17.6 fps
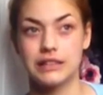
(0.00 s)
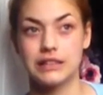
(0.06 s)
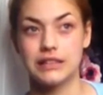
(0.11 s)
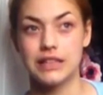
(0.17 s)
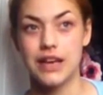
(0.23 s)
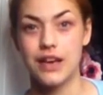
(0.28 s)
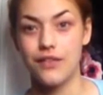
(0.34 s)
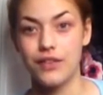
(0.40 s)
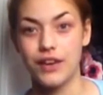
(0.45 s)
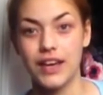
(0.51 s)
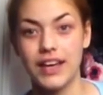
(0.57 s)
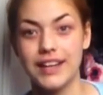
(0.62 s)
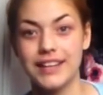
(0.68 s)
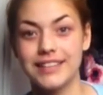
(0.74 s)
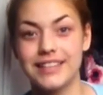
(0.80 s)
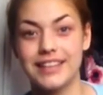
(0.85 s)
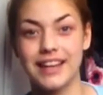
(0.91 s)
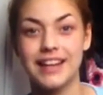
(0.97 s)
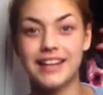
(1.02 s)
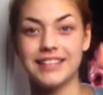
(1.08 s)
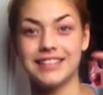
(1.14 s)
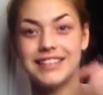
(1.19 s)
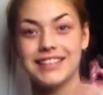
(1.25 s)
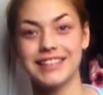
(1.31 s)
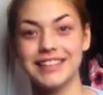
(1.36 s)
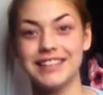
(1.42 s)
if it is,
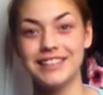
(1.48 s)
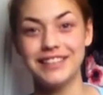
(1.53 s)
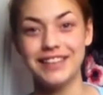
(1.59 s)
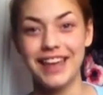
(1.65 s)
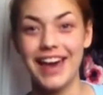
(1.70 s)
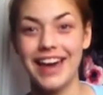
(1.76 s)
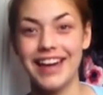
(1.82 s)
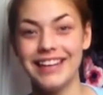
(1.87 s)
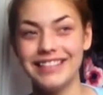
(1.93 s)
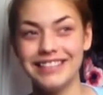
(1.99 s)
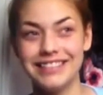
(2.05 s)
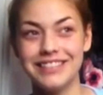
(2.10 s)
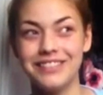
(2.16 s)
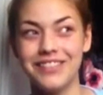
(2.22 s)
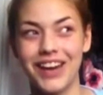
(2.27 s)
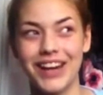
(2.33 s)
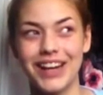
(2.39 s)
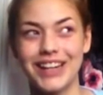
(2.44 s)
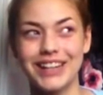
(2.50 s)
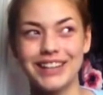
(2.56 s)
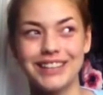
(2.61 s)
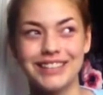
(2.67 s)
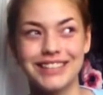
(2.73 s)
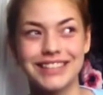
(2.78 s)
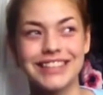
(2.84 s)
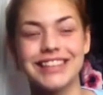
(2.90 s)
then see you then. Oh my
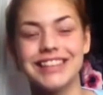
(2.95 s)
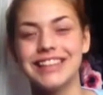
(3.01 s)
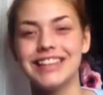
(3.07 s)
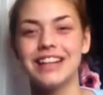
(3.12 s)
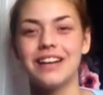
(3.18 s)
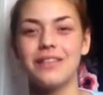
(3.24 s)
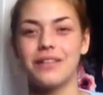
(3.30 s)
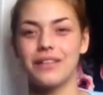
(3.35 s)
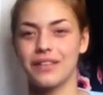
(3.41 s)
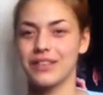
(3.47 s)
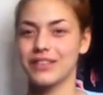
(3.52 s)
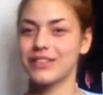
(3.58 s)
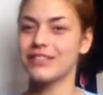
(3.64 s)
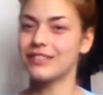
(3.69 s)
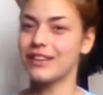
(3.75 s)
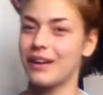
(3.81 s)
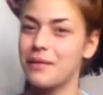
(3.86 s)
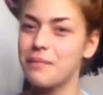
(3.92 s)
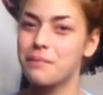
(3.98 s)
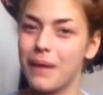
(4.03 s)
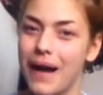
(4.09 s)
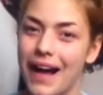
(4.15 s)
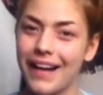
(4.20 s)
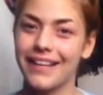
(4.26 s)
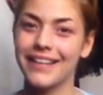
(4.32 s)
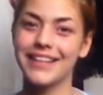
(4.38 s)
god. And I got straight
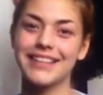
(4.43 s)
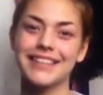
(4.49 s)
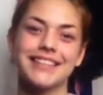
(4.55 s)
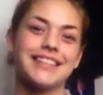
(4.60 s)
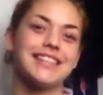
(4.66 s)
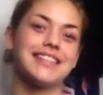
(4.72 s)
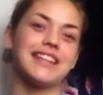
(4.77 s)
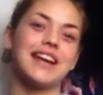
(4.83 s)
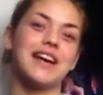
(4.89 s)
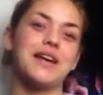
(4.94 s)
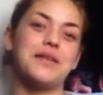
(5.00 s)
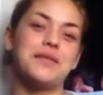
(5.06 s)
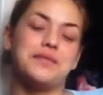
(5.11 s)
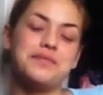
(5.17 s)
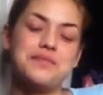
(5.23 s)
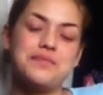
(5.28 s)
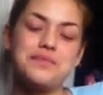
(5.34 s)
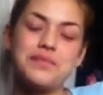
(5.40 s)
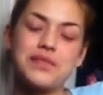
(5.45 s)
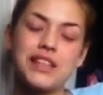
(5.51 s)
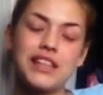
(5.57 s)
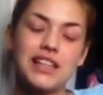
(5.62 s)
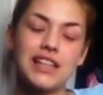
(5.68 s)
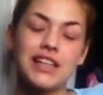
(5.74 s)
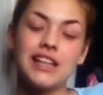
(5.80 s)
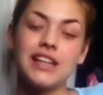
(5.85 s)
back. So I
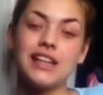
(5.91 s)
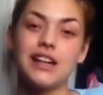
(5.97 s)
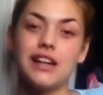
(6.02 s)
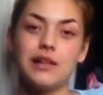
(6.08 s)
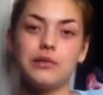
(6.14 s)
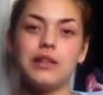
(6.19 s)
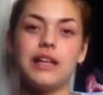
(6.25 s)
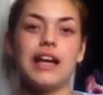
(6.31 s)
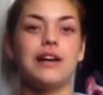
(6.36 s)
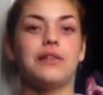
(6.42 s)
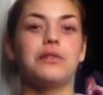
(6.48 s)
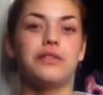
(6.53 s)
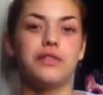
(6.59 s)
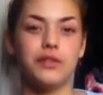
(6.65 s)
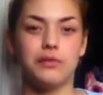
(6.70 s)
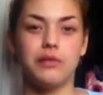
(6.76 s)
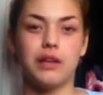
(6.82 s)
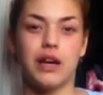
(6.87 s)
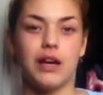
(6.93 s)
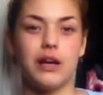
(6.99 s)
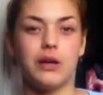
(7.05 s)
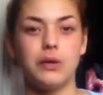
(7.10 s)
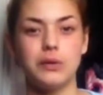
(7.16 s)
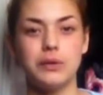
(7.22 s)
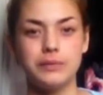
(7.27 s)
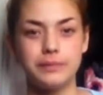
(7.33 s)
will let all of you know